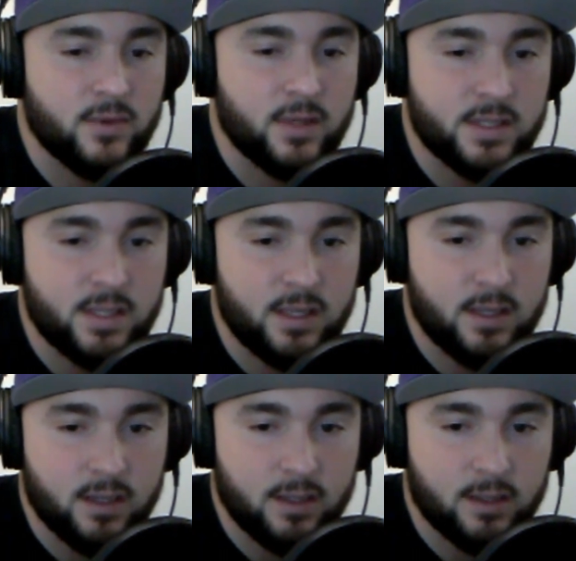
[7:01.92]
really
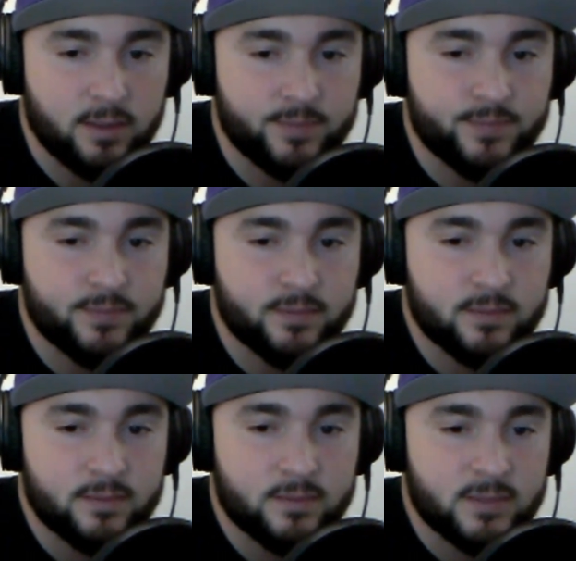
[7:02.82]
see
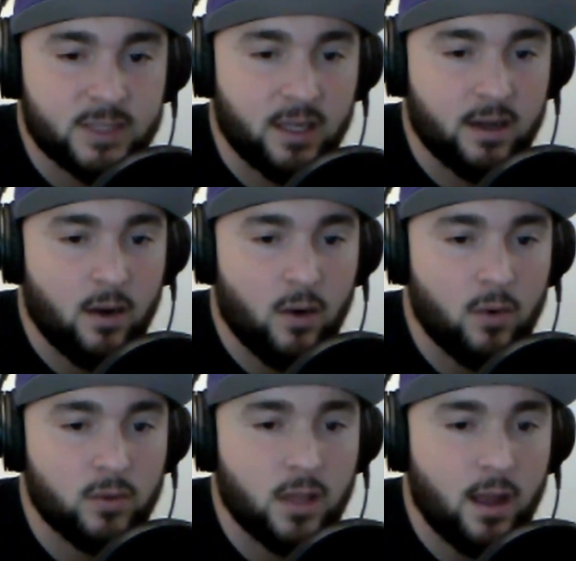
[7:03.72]
like a
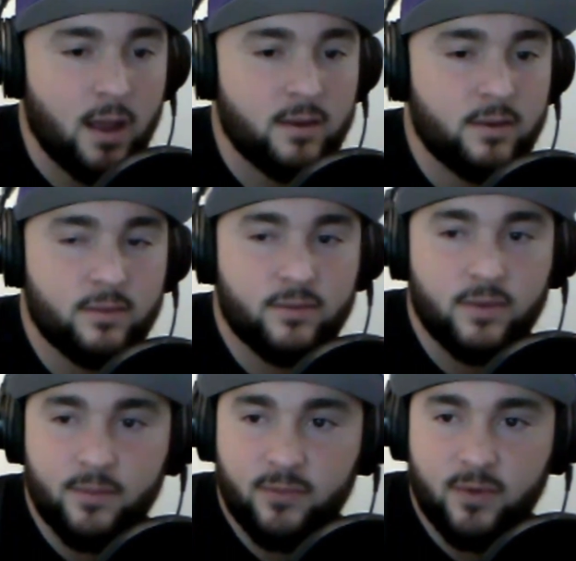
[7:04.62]
whole lot
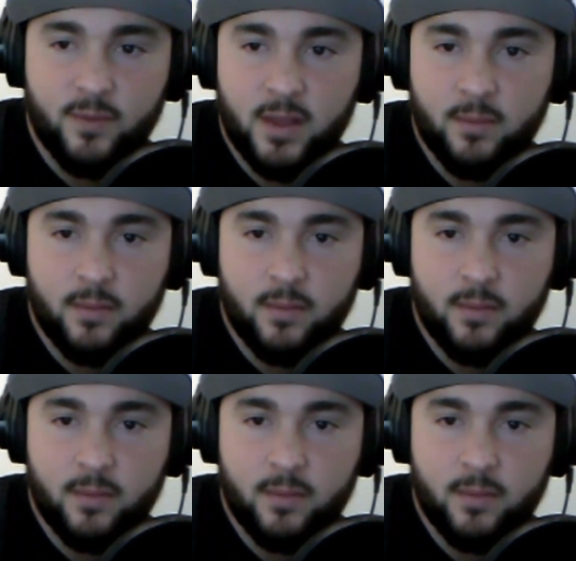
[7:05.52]
from him.